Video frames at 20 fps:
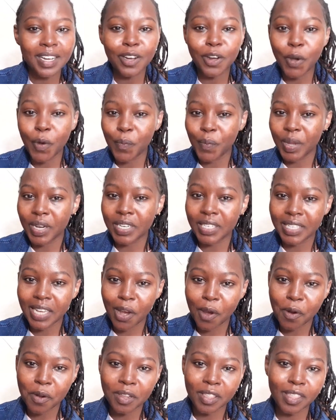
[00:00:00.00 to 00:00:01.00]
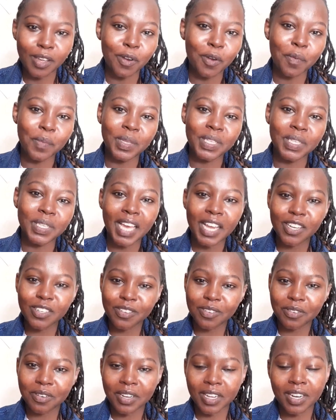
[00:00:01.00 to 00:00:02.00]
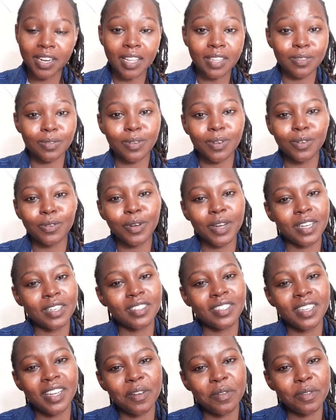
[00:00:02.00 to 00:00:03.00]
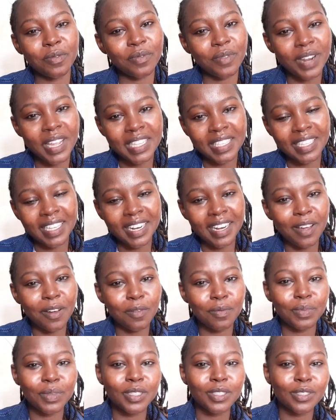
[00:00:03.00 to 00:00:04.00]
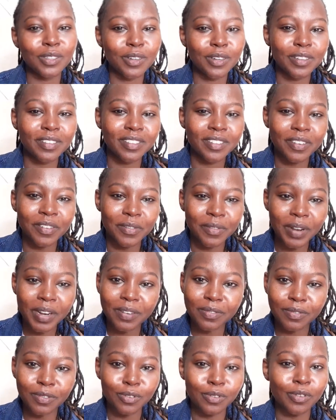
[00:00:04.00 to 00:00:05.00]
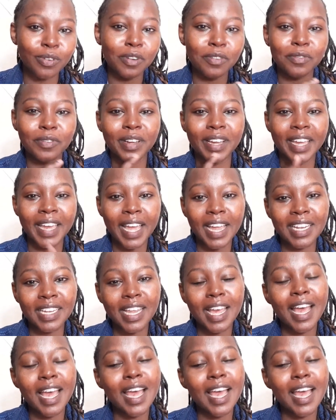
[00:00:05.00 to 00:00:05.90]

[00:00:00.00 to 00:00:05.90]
Comment down in the comment section, and as well you can share with friends, and I'll be so grateful. Do not forget